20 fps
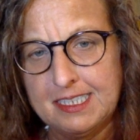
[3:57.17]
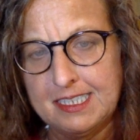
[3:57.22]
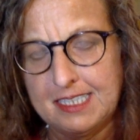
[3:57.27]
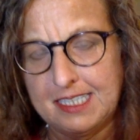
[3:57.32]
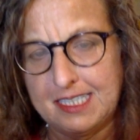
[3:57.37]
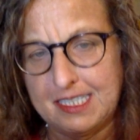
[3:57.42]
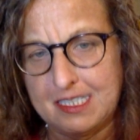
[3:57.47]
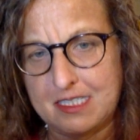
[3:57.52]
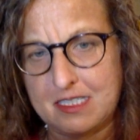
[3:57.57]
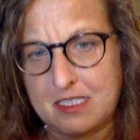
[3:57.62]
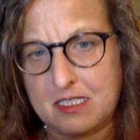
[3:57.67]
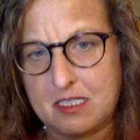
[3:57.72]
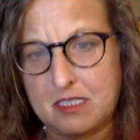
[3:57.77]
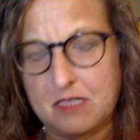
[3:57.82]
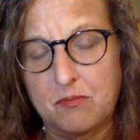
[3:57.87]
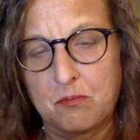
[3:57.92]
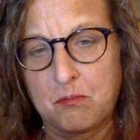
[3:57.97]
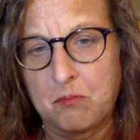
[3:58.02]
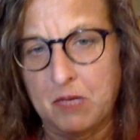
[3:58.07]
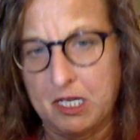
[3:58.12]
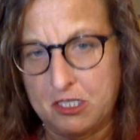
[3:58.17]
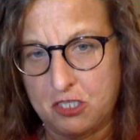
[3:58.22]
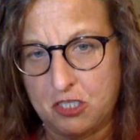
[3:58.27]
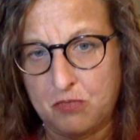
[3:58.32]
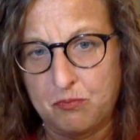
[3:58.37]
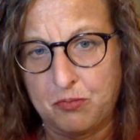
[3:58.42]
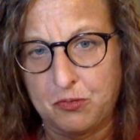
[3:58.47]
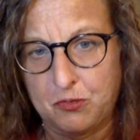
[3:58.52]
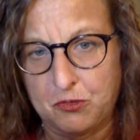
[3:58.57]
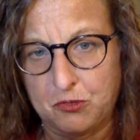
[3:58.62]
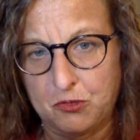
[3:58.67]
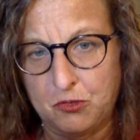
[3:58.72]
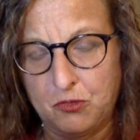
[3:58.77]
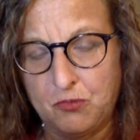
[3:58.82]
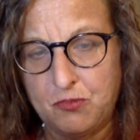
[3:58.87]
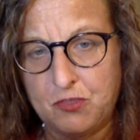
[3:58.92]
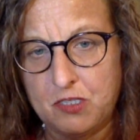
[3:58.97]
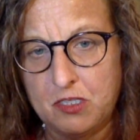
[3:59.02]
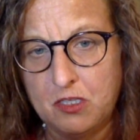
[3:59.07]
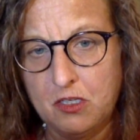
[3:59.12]
It's much
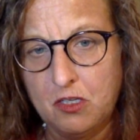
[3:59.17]
improved